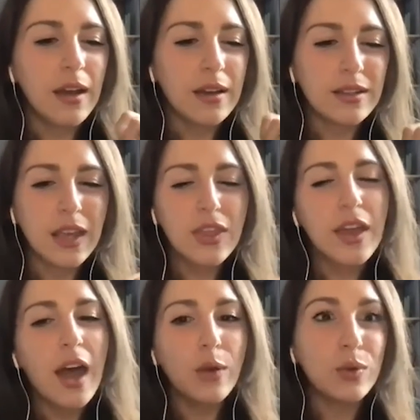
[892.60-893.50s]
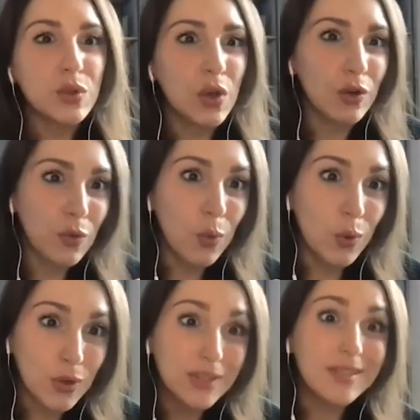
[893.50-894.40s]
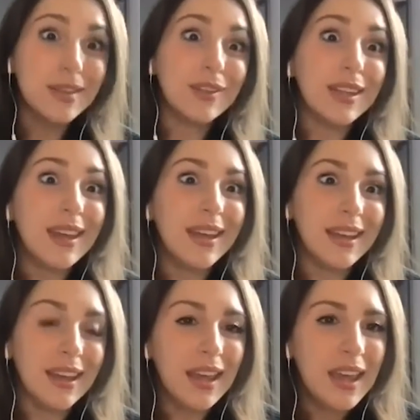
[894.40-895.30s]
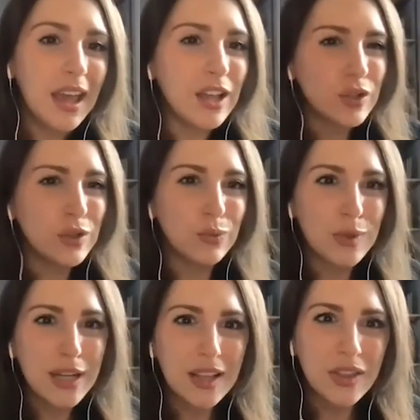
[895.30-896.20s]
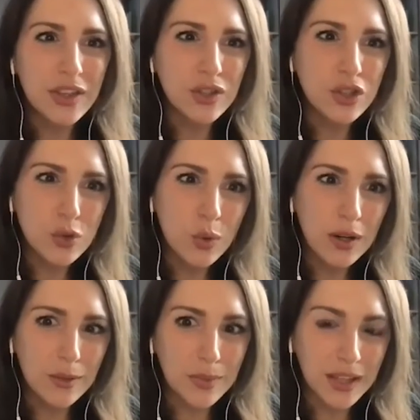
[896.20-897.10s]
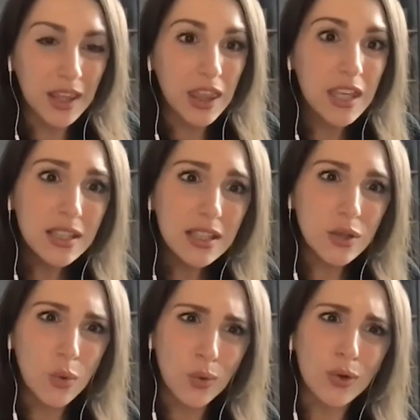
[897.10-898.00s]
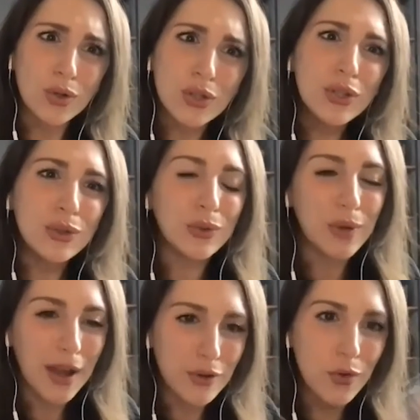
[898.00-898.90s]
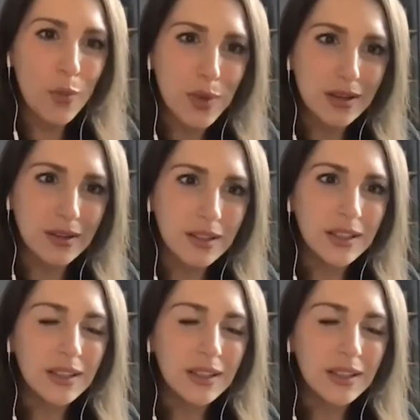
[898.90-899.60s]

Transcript: because I think I always thought of horror as Stephen King, mm-hmm. and to read this story and be like, this is horror too, kind of opened,